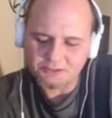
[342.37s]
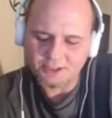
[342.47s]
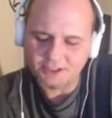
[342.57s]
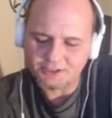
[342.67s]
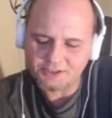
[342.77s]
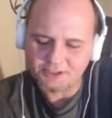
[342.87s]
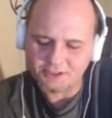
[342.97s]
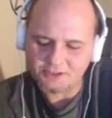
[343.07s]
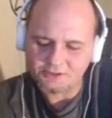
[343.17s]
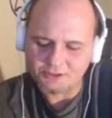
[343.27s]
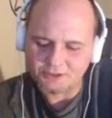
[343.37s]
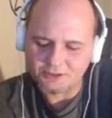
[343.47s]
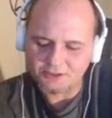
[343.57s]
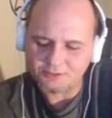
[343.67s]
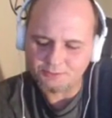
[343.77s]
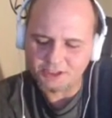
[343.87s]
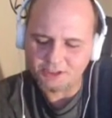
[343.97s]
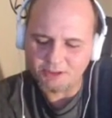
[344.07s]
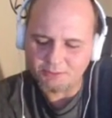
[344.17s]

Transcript: behind the scenes with me and my